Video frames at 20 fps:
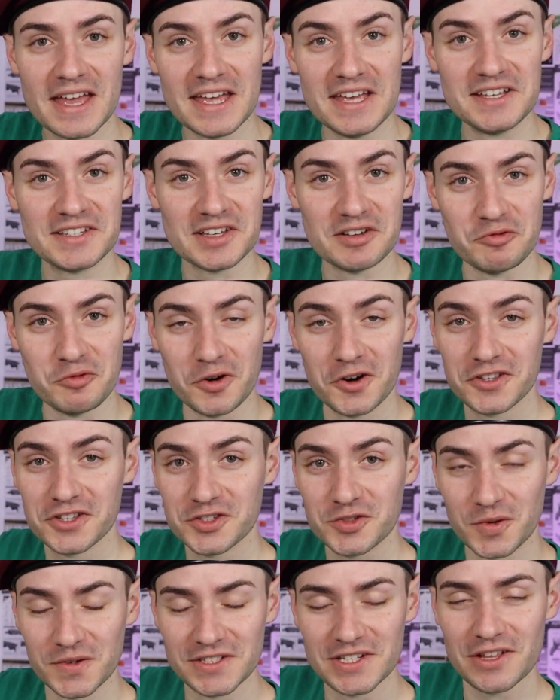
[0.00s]
Is it
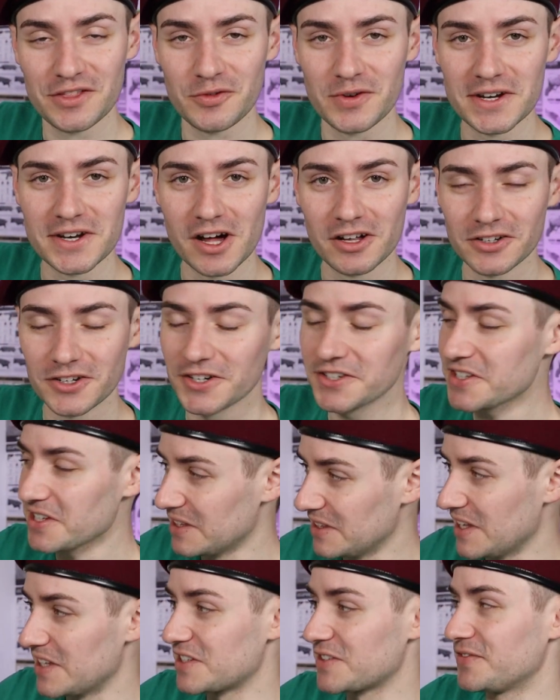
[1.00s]
worth $23?
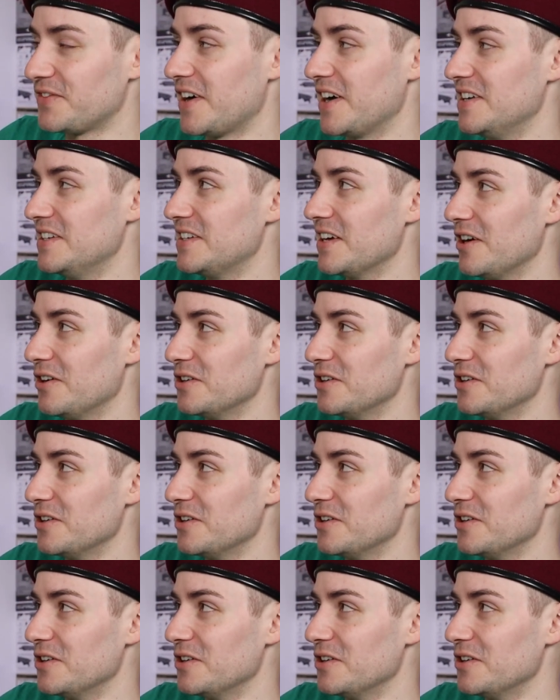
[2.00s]
Let's find